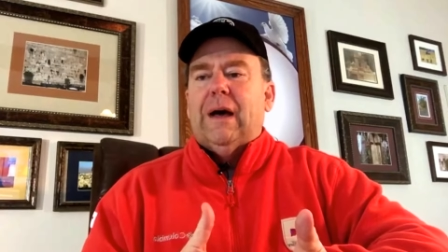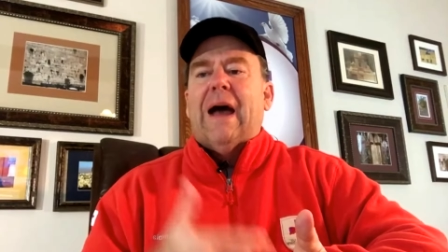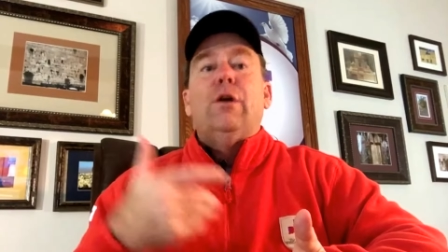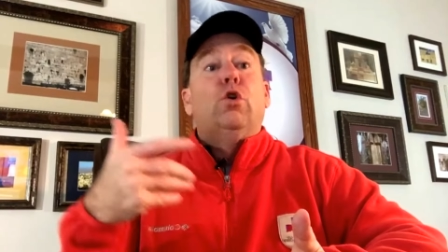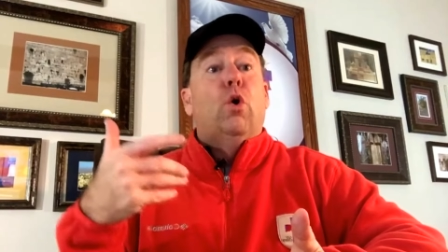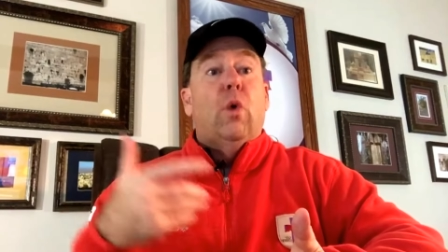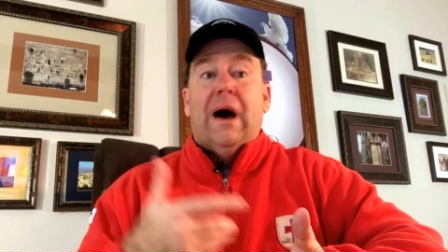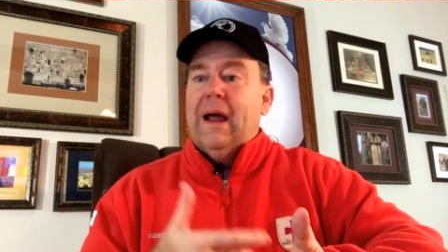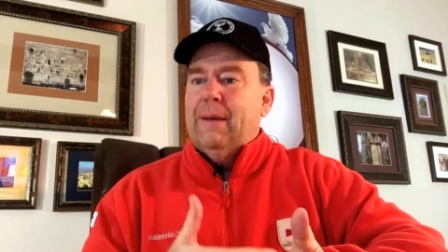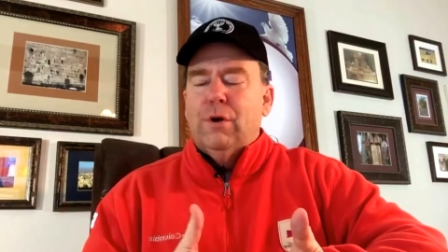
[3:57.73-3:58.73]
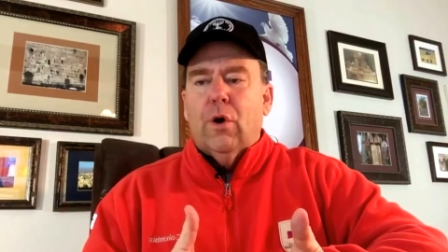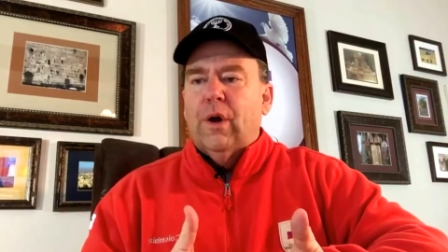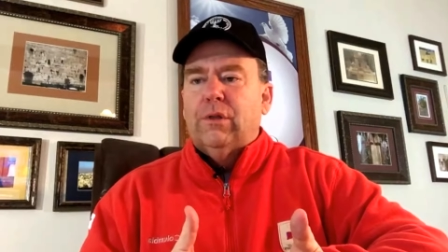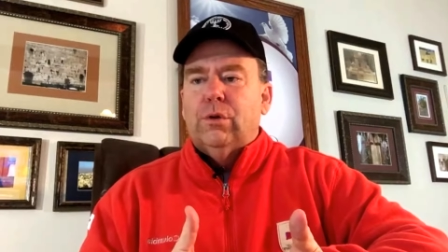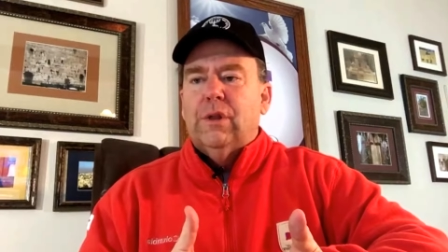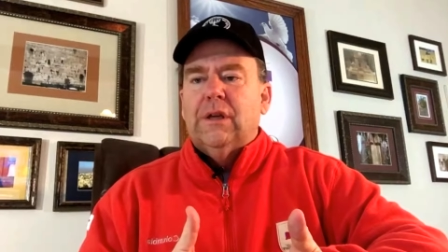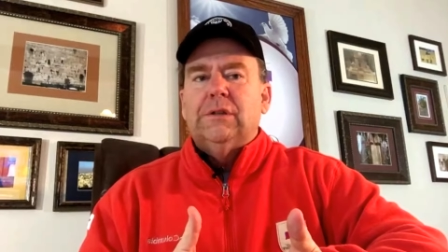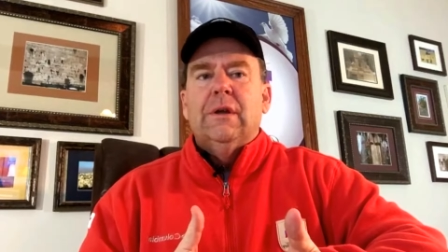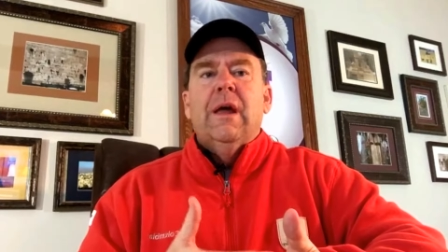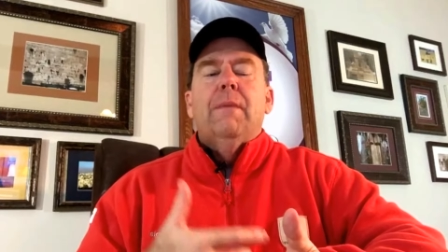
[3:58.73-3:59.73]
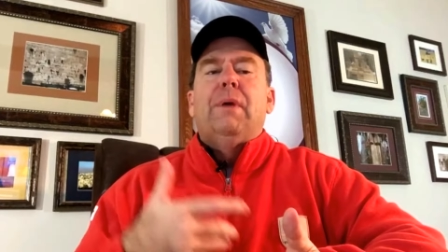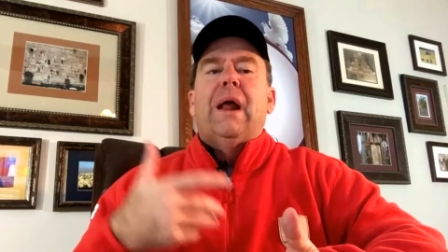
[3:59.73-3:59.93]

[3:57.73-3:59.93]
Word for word: I don't know why I'm going through this. But